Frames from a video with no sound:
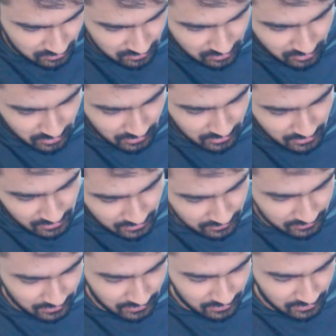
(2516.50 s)
Okay,
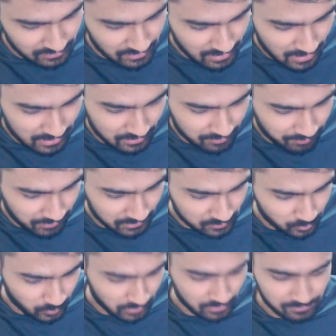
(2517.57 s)
then add
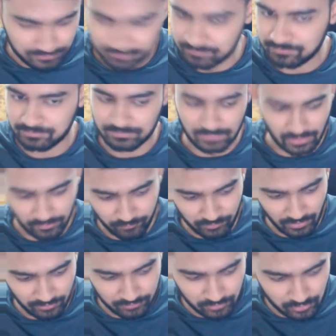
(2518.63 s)
+1. If you
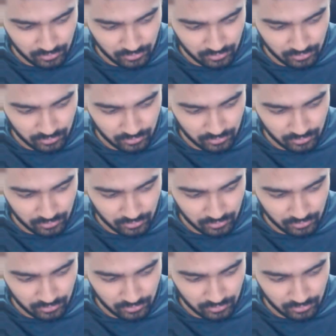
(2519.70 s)
have to do